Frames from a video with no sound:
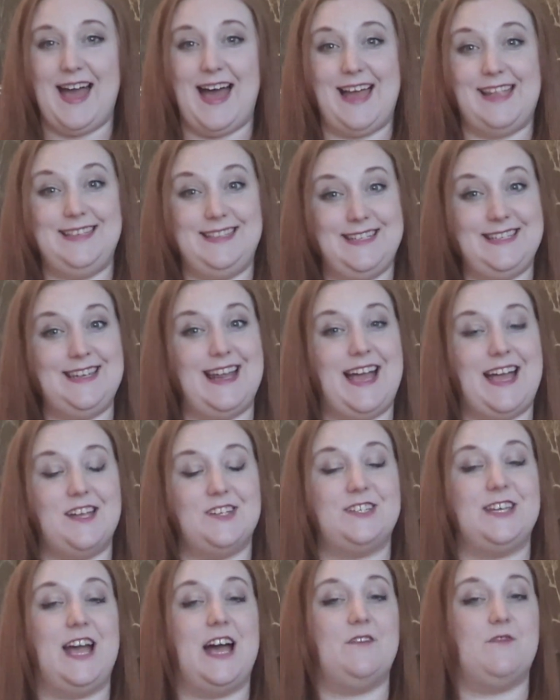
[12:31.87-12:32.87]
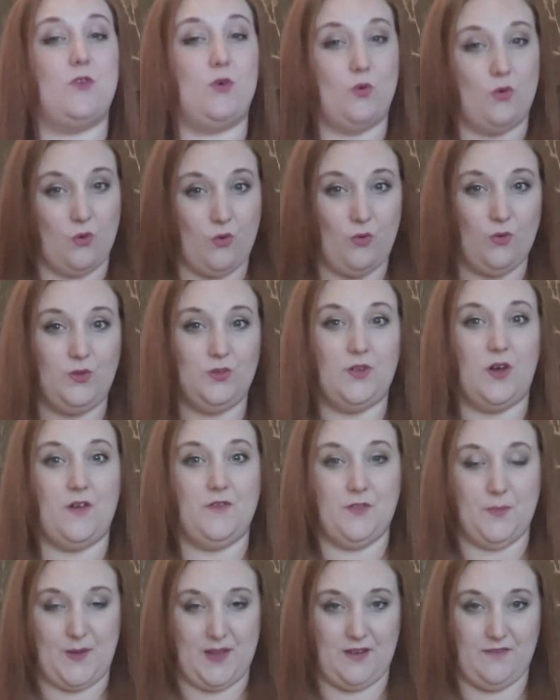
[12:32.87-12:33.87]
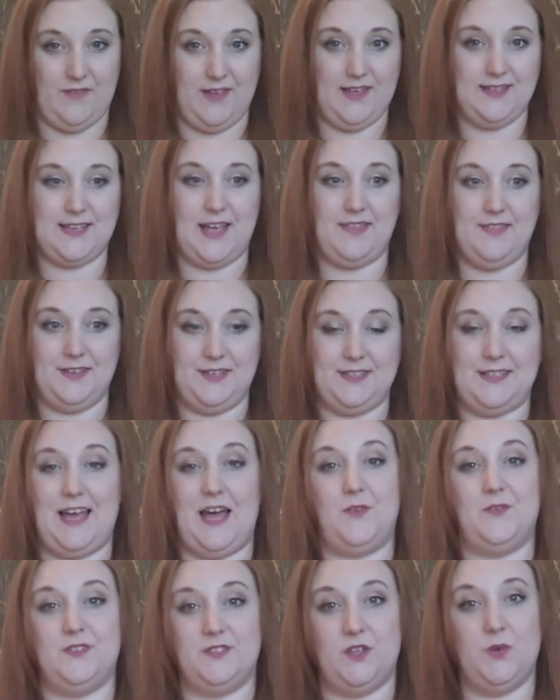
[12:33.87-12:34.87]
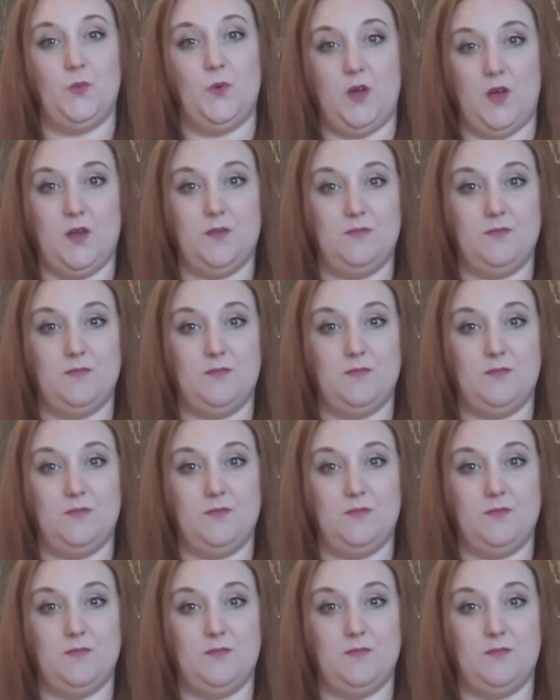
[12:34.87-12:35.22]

and didn't actually have all of the benefits and the discounts that